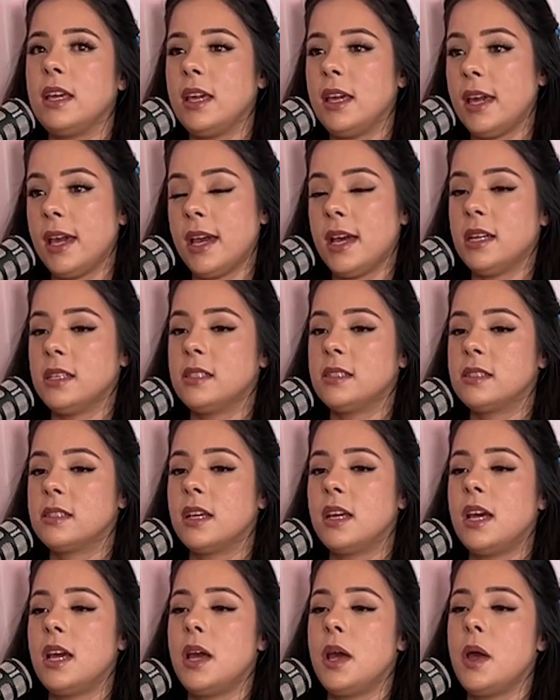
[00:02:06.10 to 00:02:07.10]
Yes.
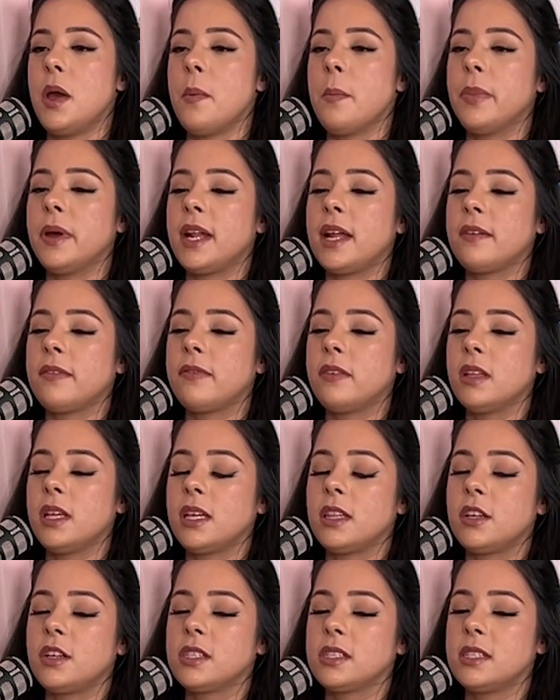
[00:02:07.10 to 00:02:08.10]
But I feel
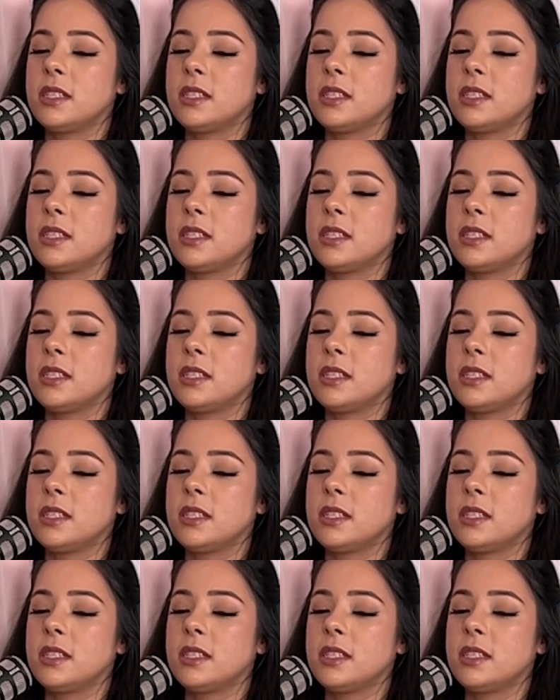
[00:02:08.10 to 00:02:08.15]
like there's an